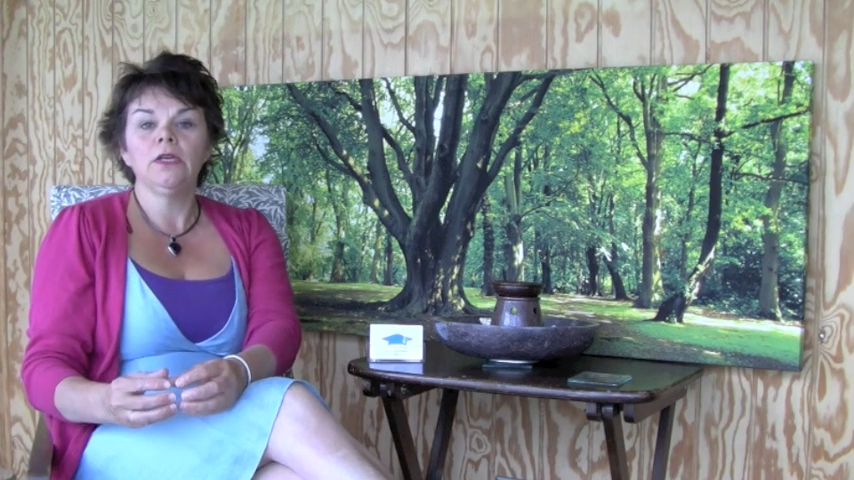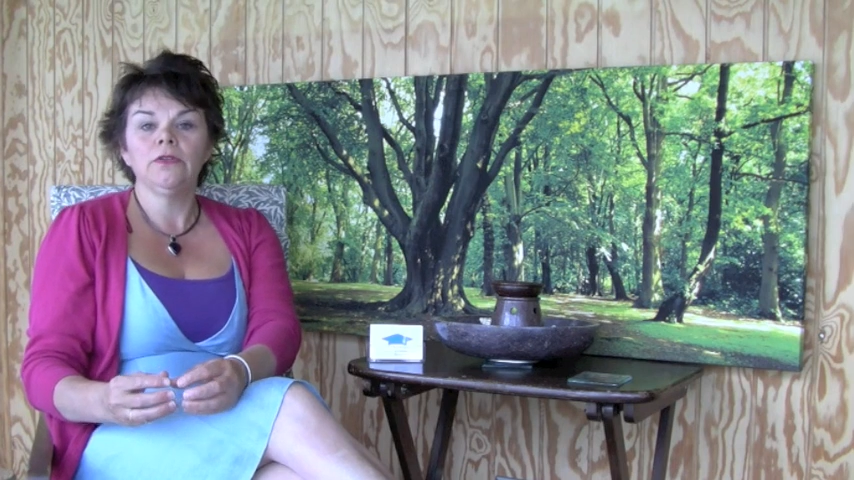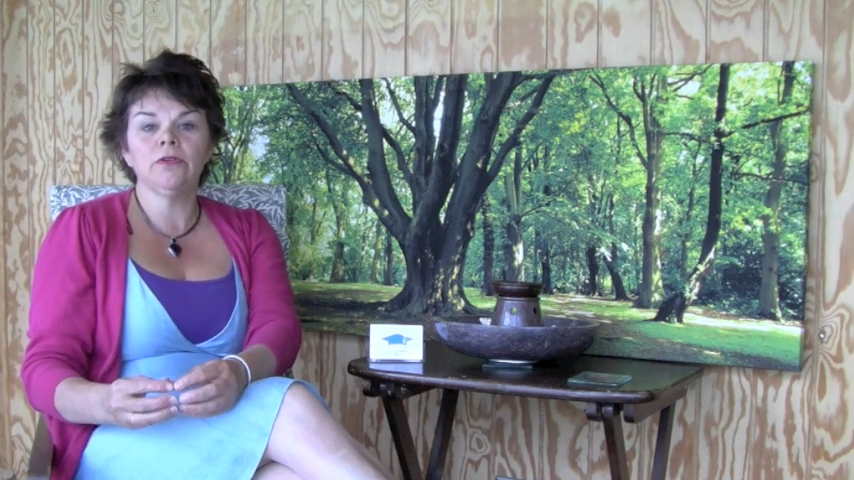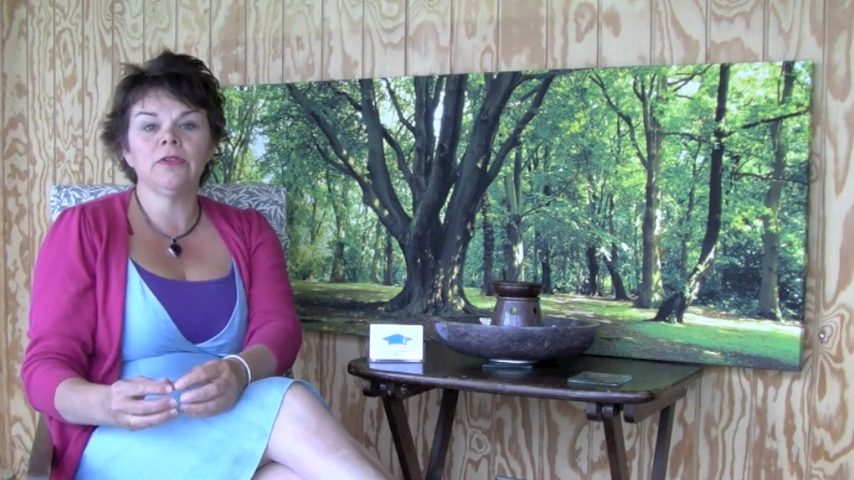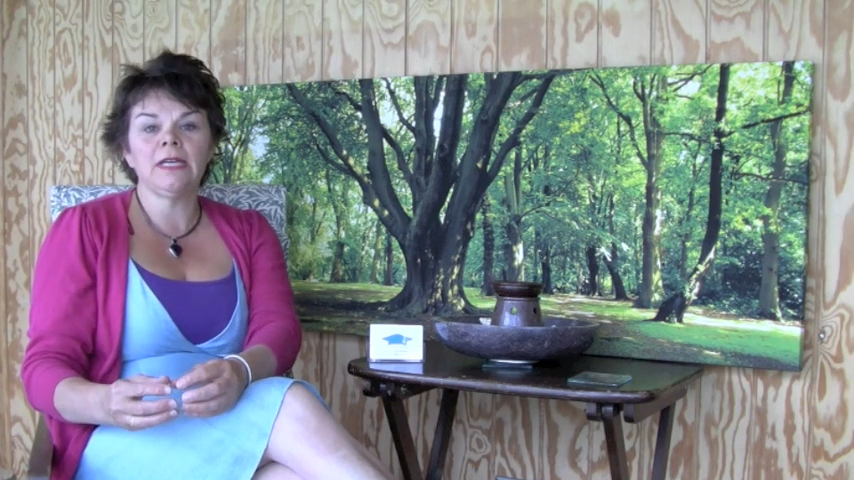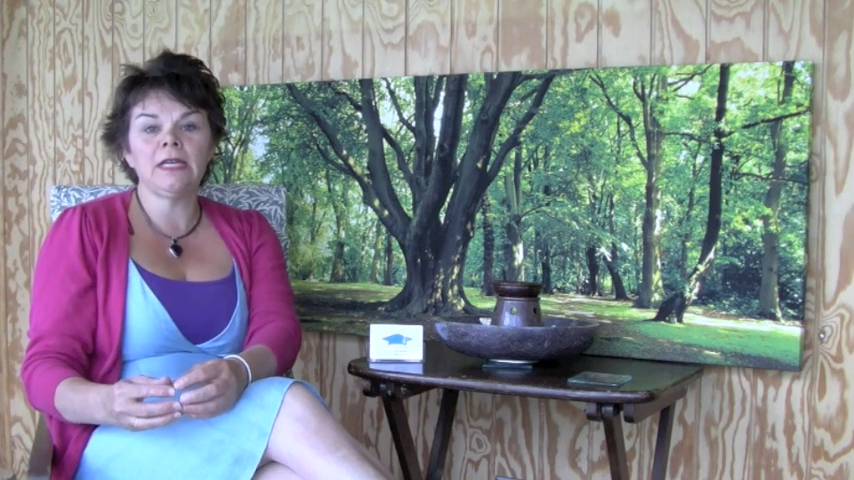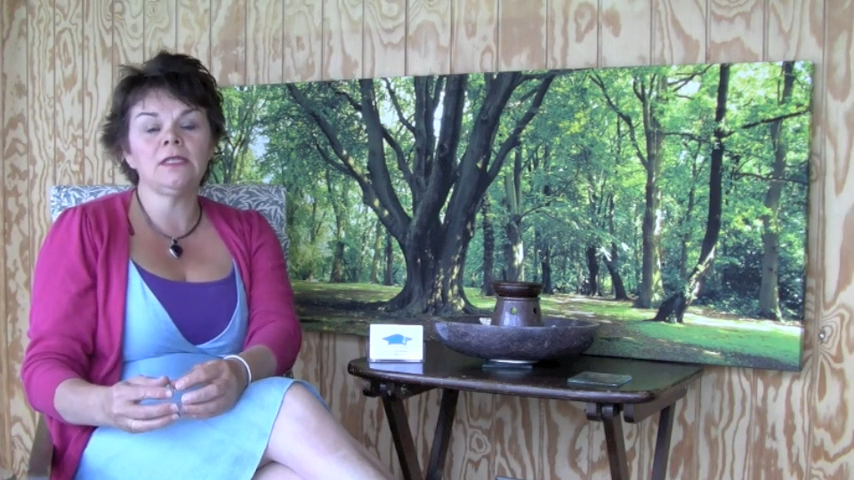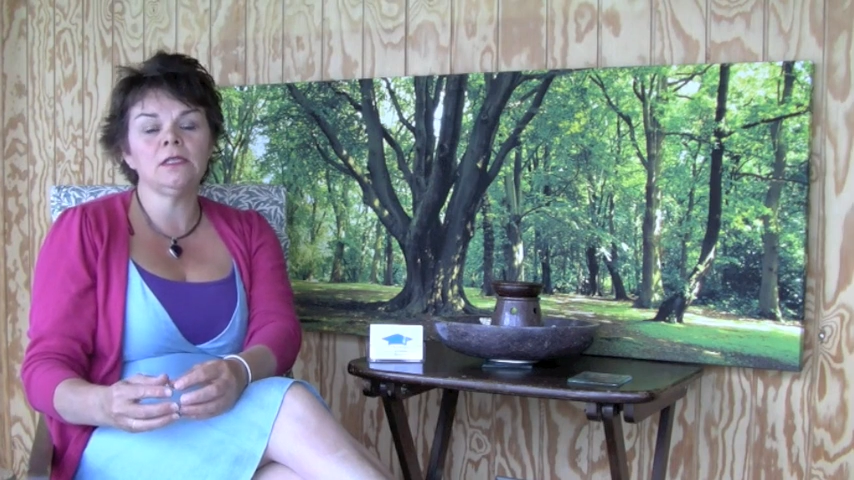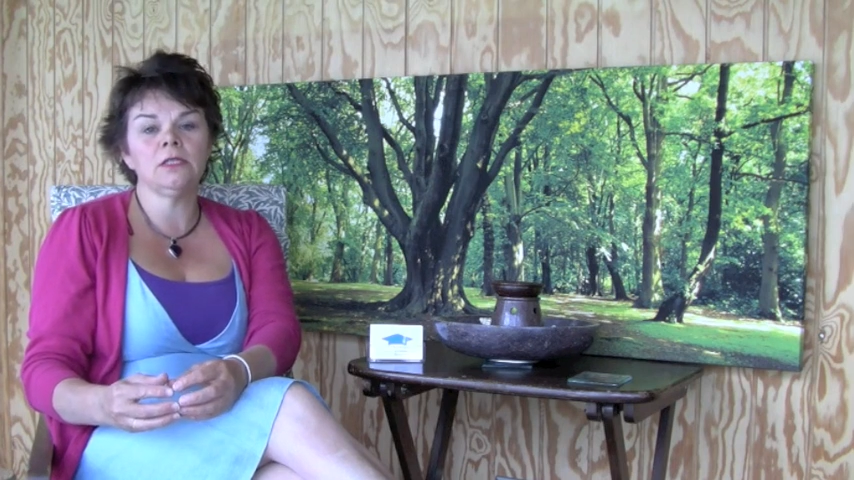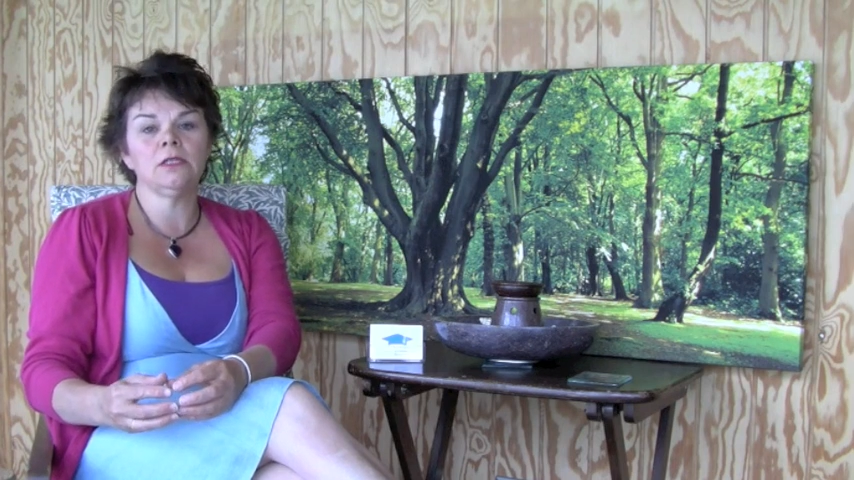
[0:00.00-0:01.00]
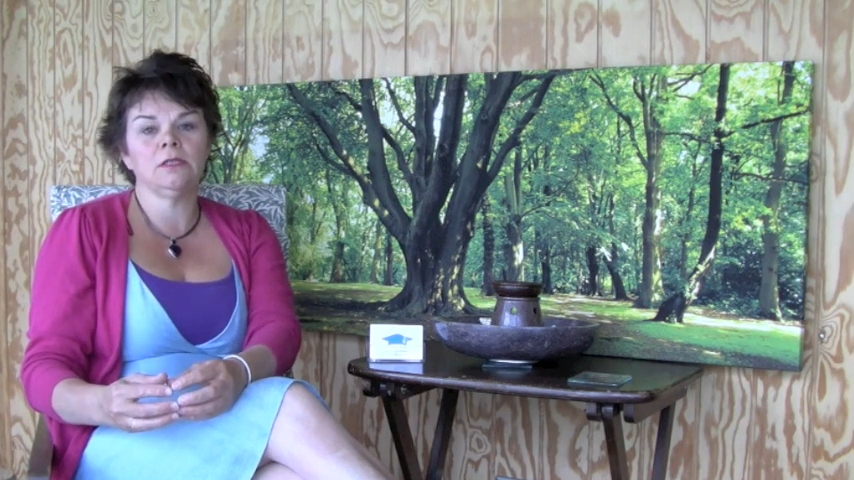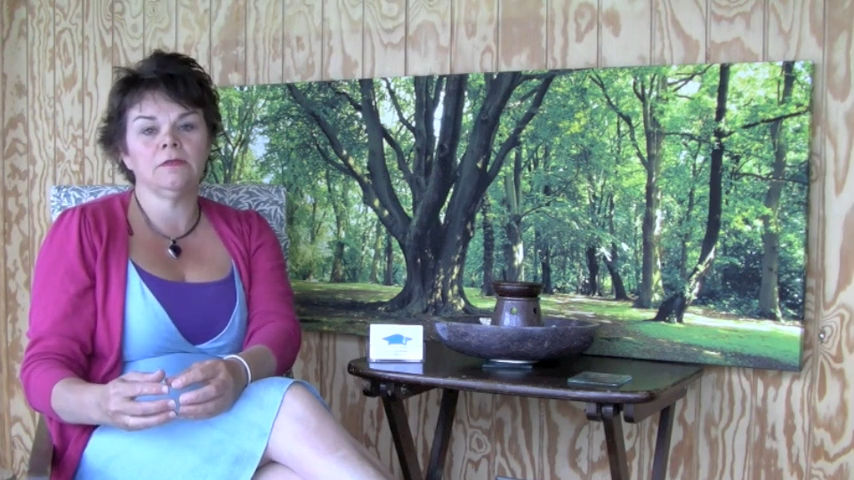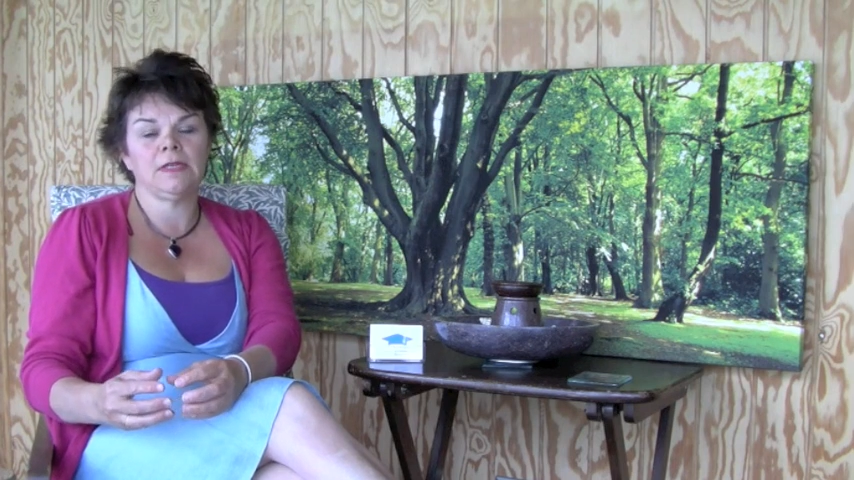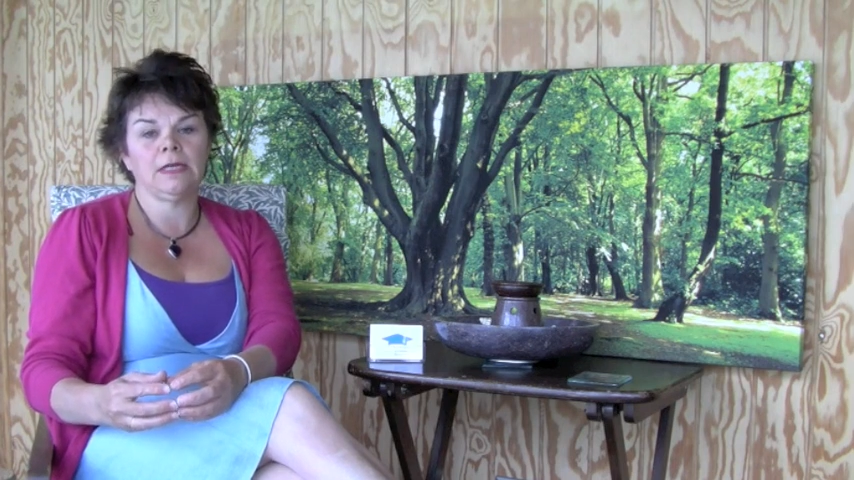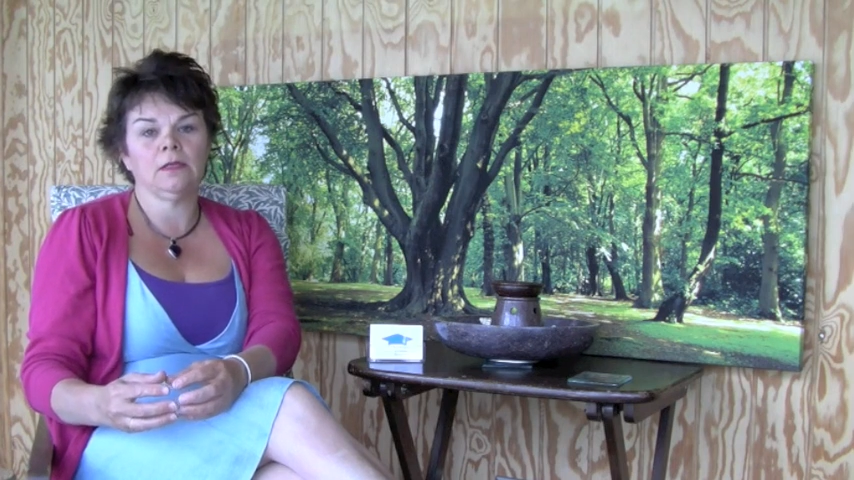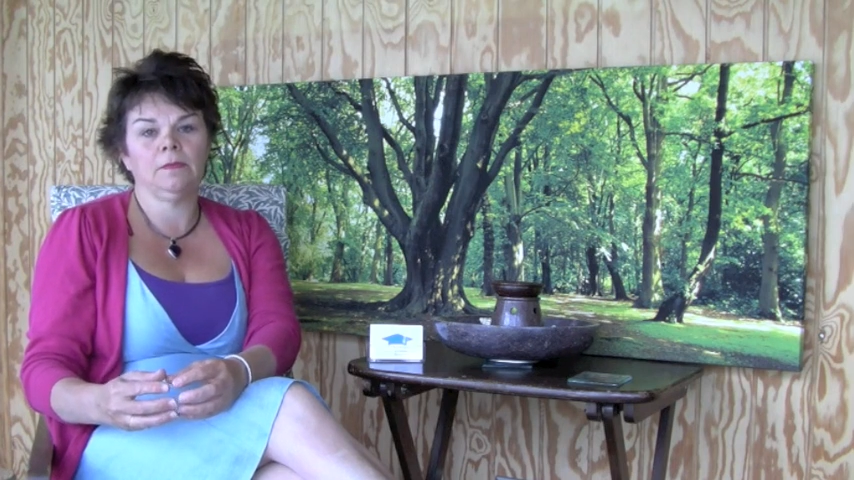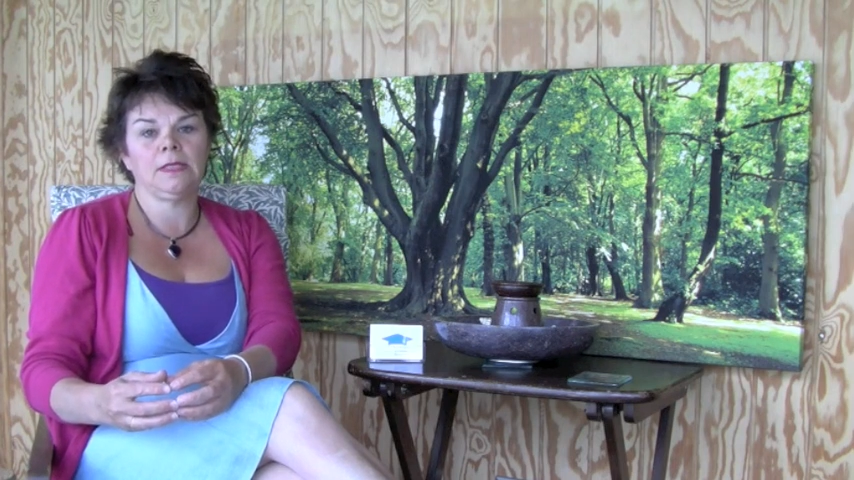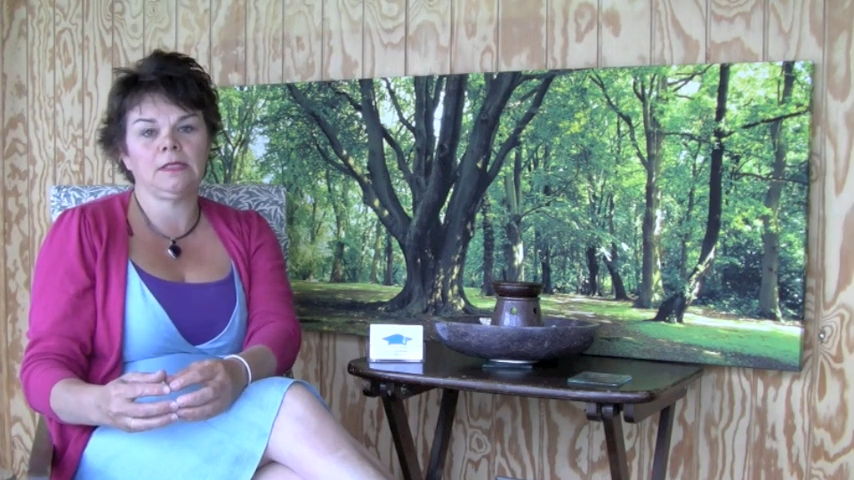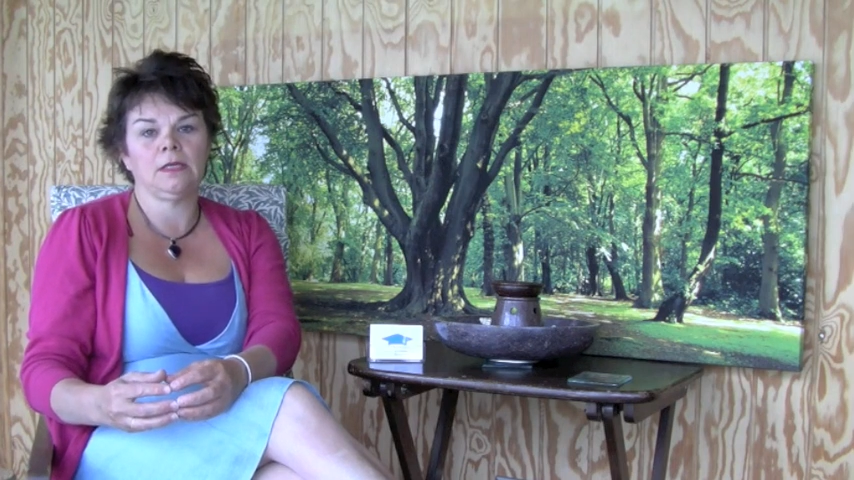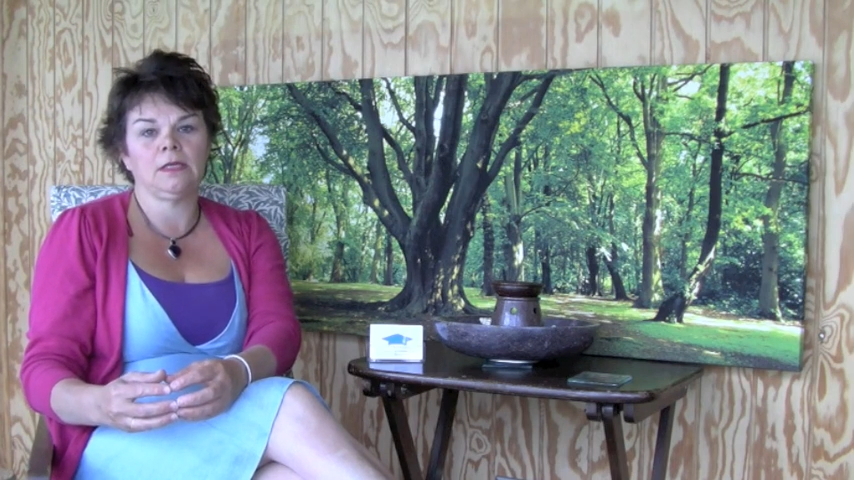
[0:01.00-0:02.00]
Through the Institute of Dental
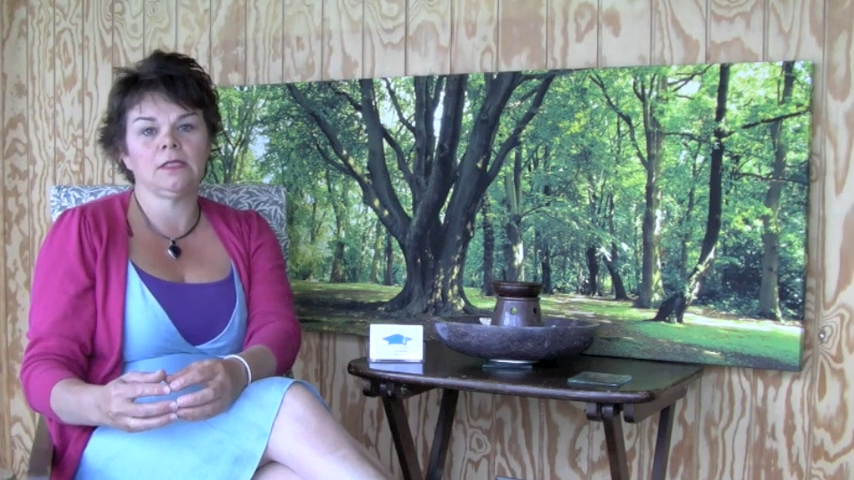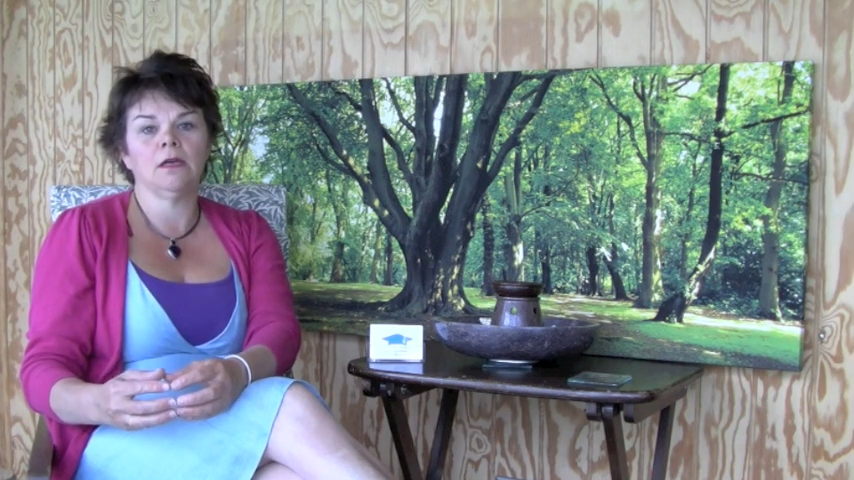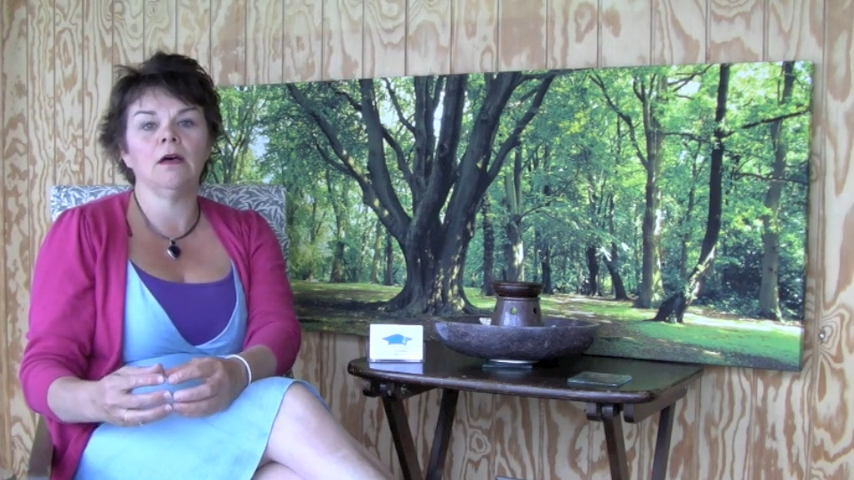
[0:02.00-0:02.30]
Business,